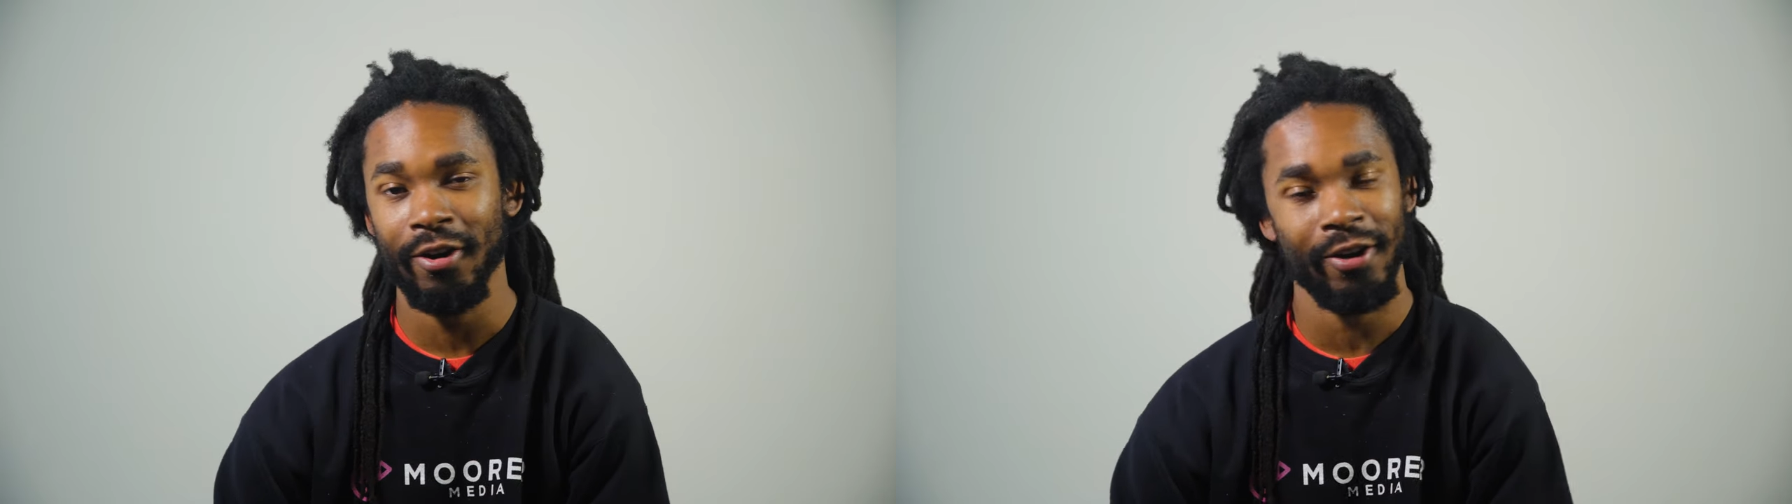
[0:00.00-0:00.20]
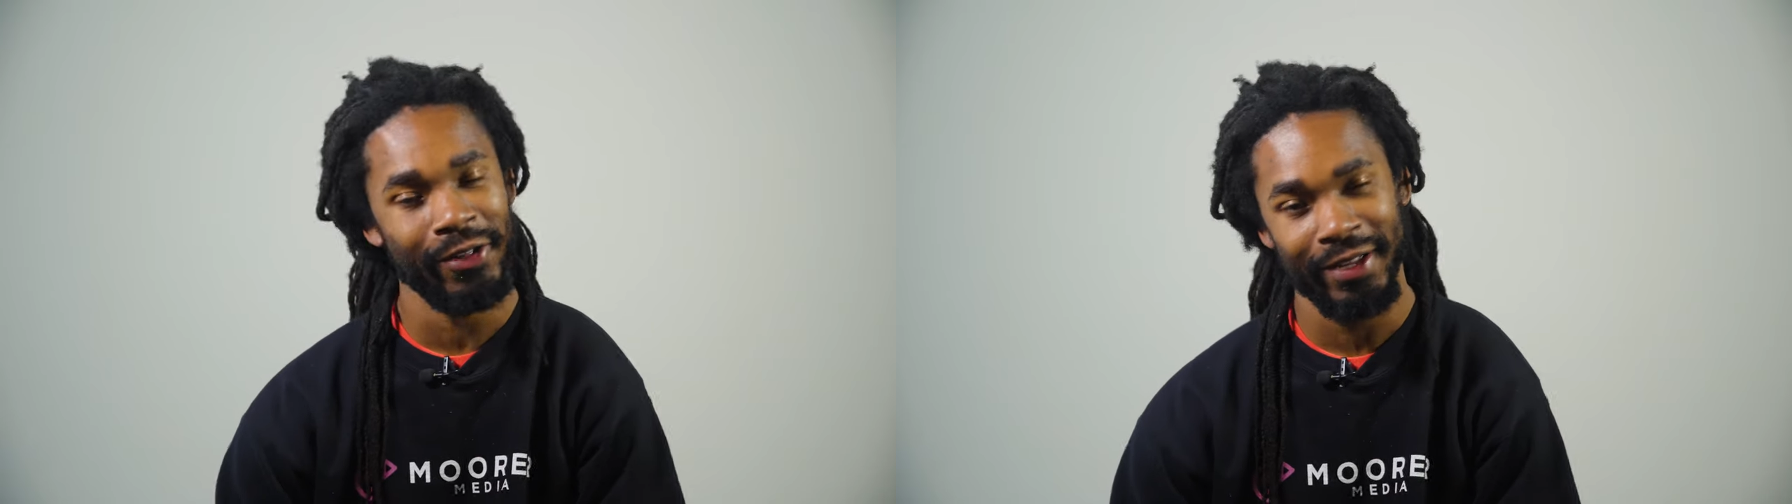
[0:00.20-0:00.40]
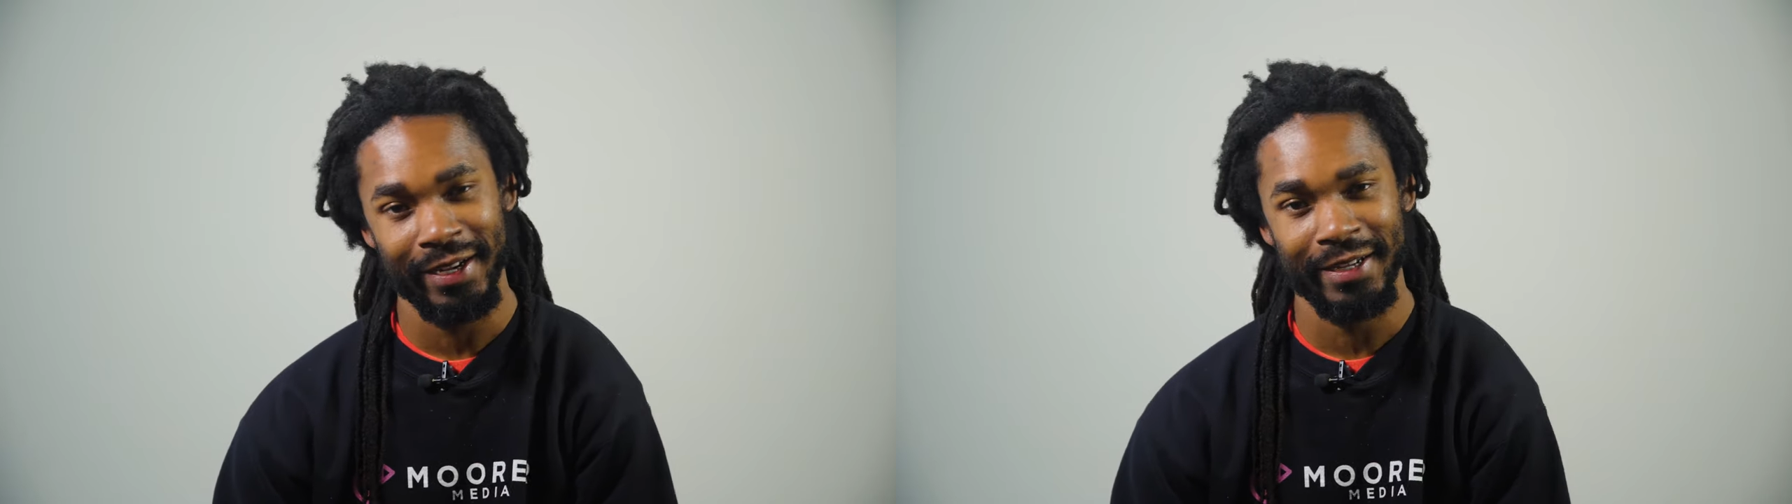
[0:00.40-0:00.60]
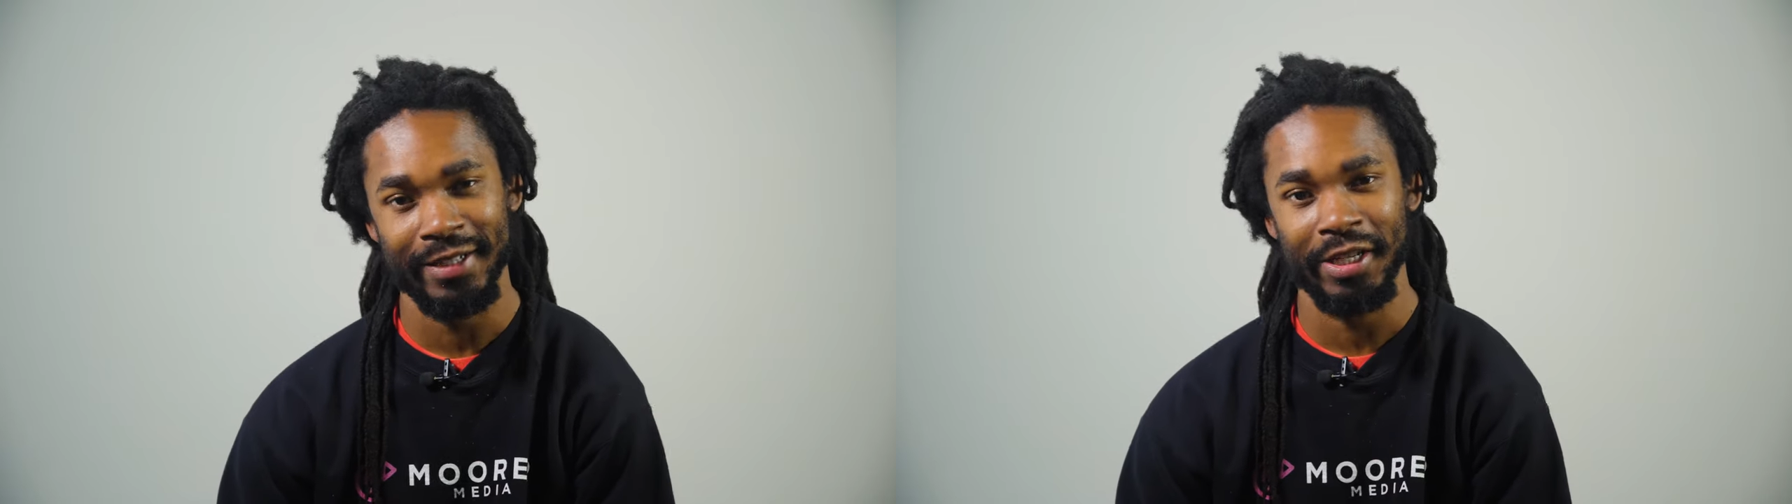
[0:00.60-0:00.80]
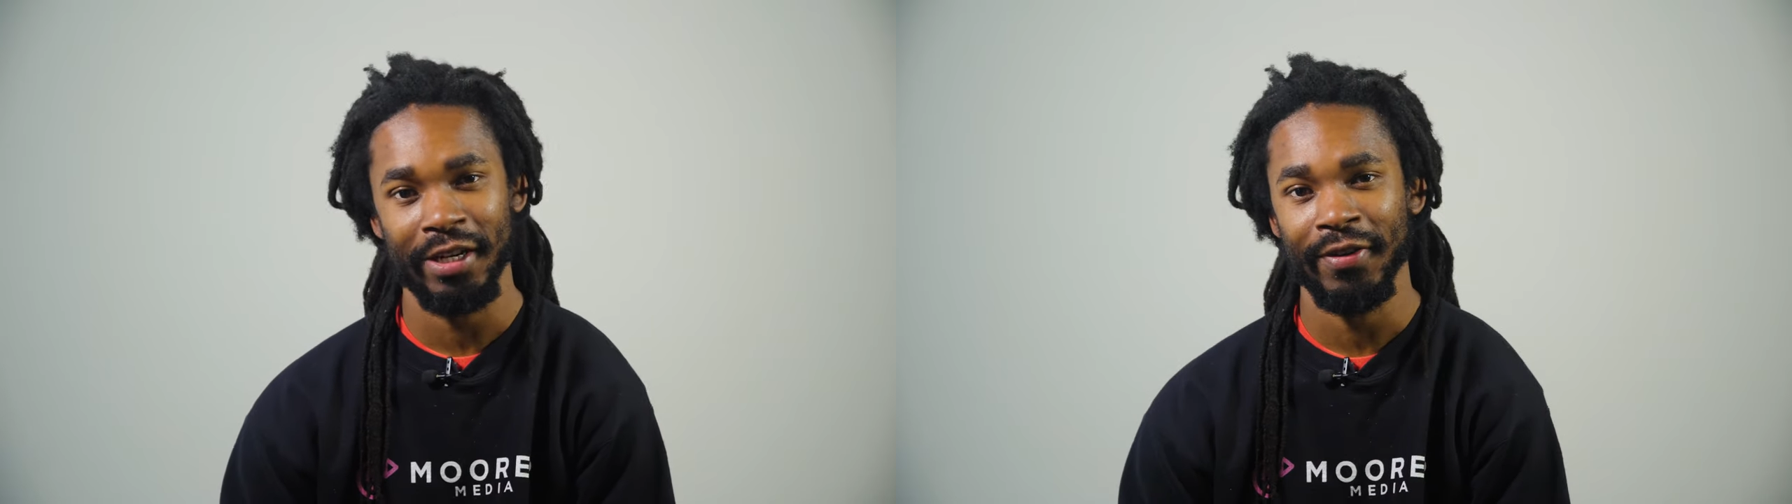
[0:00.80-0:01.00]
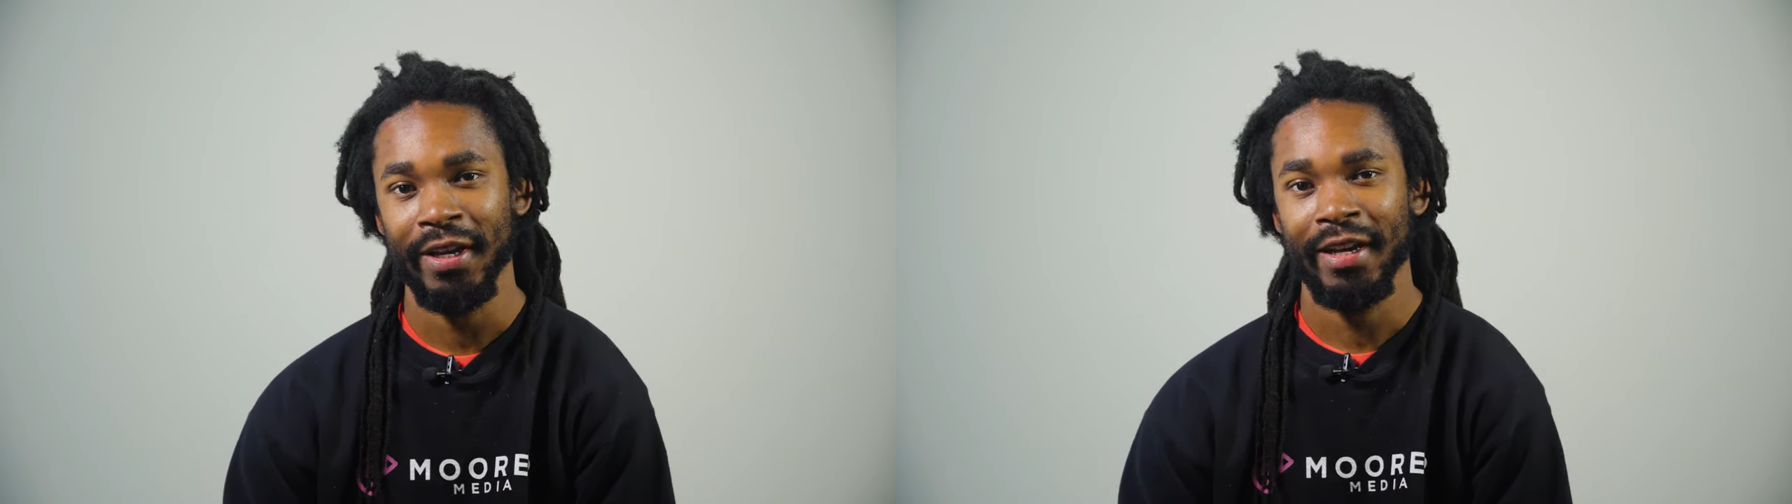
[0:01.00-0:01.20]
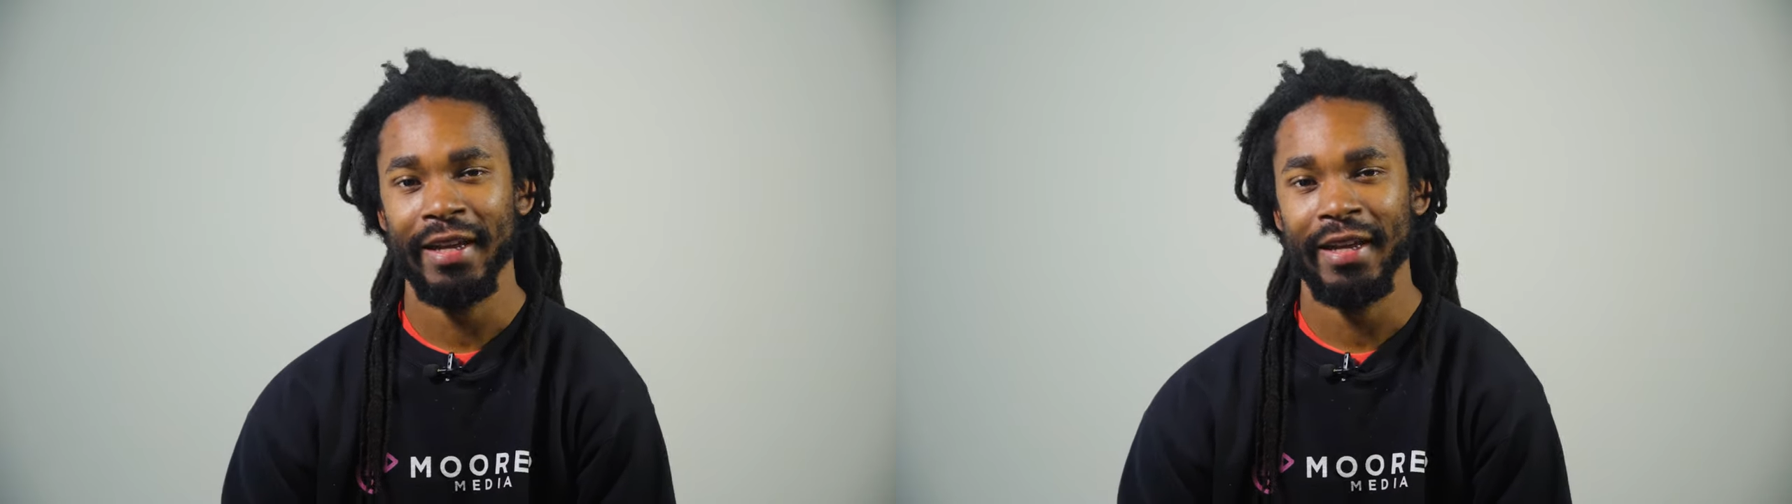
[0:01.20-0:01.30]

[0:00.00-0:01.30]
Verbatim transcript: all that kind of stuff.